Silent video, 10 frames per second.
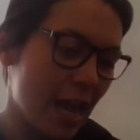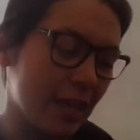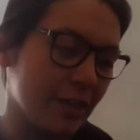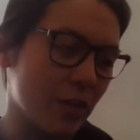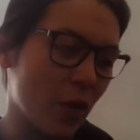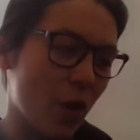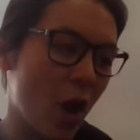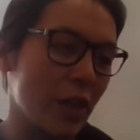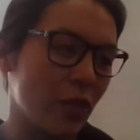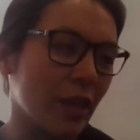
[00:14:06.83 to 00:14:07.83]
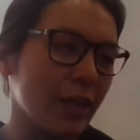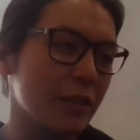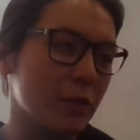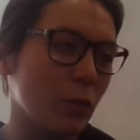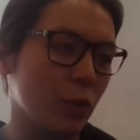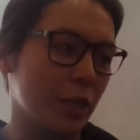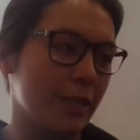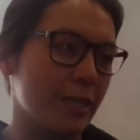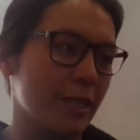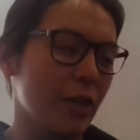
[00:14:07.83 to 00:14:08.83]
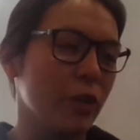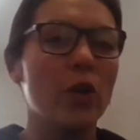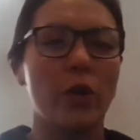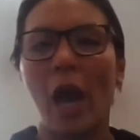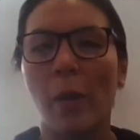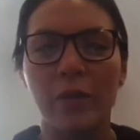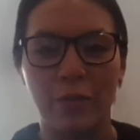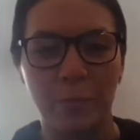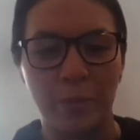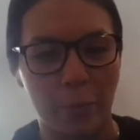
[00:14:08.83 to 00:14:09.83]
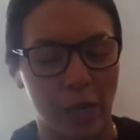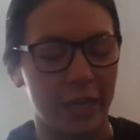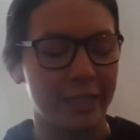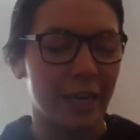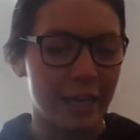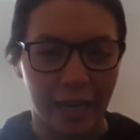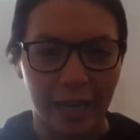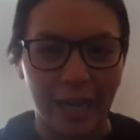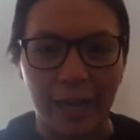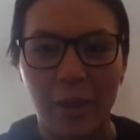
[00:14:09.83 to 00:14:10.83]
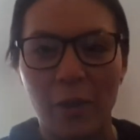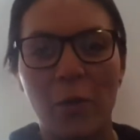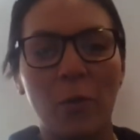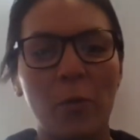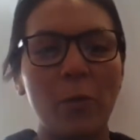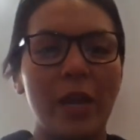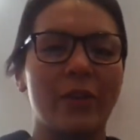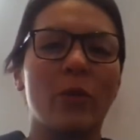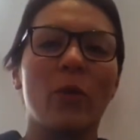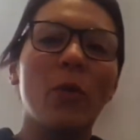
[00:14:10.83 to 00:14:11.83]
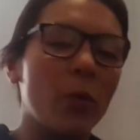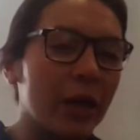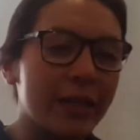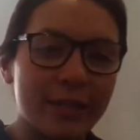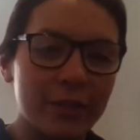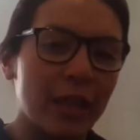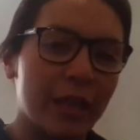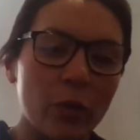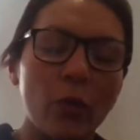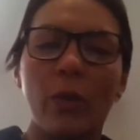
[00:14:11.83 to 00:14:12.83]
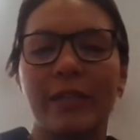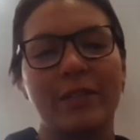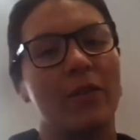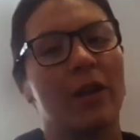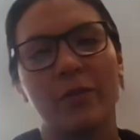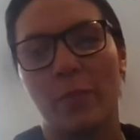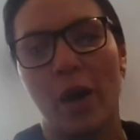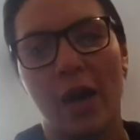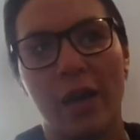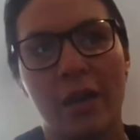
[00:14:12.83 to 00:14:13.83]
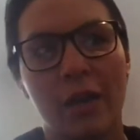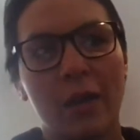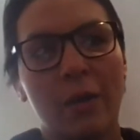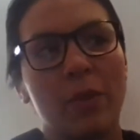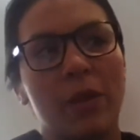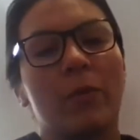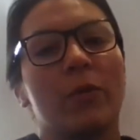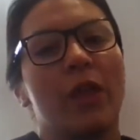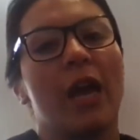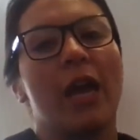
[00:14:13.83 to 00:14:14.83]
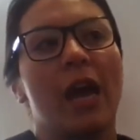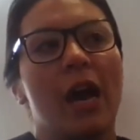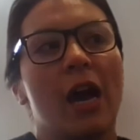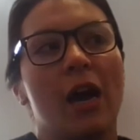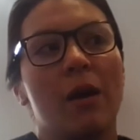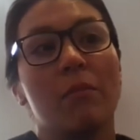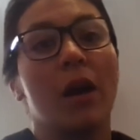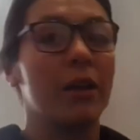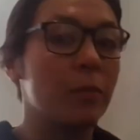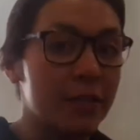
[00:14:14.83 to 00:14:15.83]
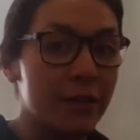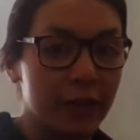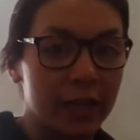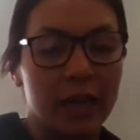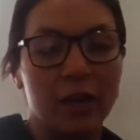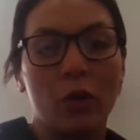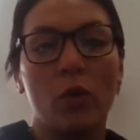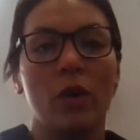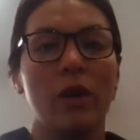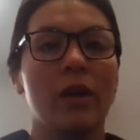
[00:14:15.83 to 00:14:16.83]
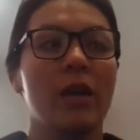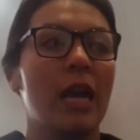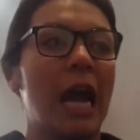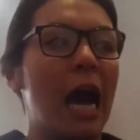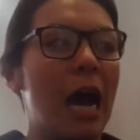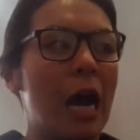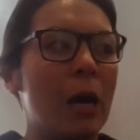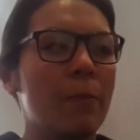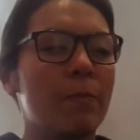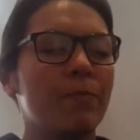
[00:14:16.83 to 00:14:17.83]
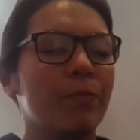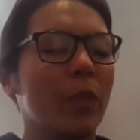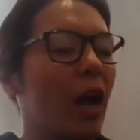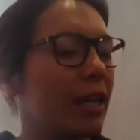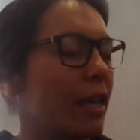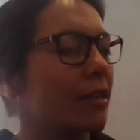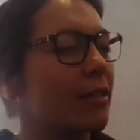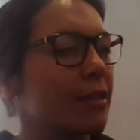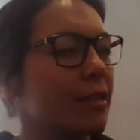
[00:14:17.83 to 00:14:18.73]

And so I think it's more just, you know, coming from somewhere like Taranaki, where you're always like you're always surrounded by people that are Maori and Pacifica, or um, I guess